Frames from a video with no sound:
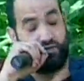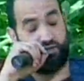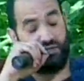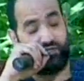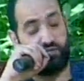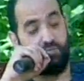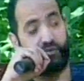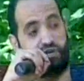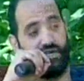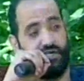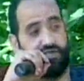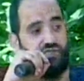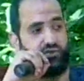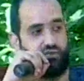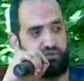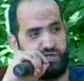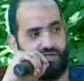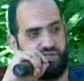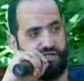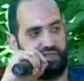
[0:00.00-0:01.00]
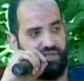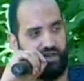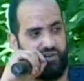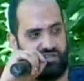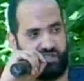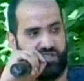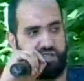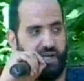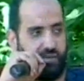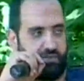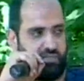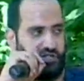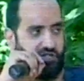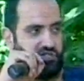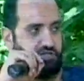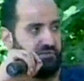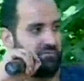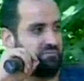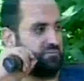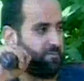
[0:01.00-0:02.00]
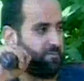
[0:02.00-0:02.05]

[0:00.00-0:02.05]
spread or are established.